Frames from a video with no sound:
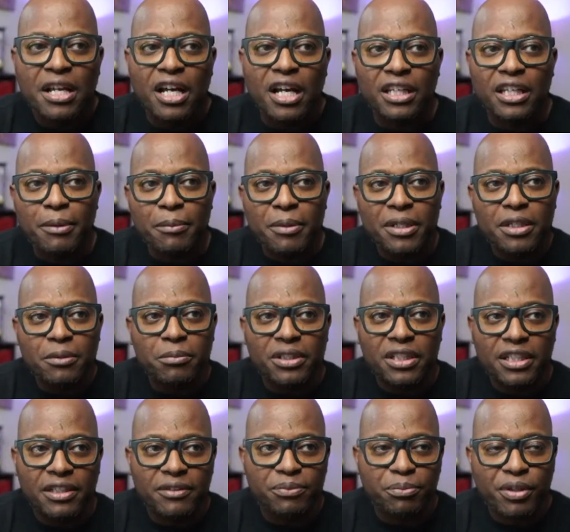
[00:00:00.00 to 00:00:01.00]
A limiting
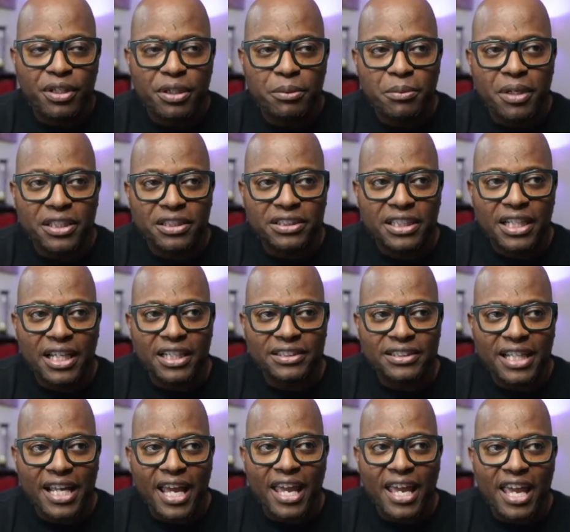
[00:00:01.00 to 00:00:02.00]
belief pretty much says
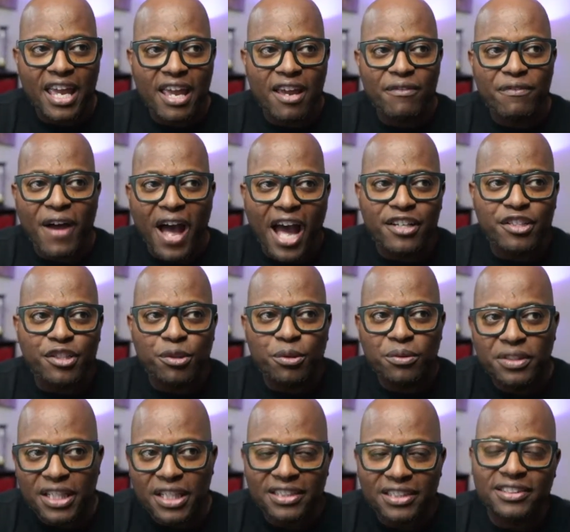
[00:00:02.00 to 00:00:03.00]
that if I do
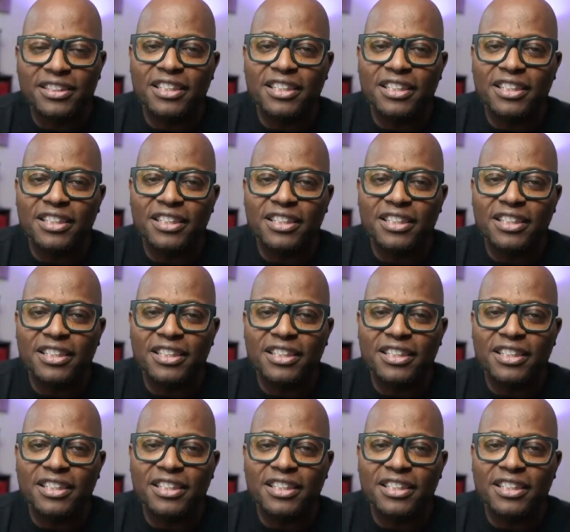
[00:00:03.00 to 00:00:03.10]
this,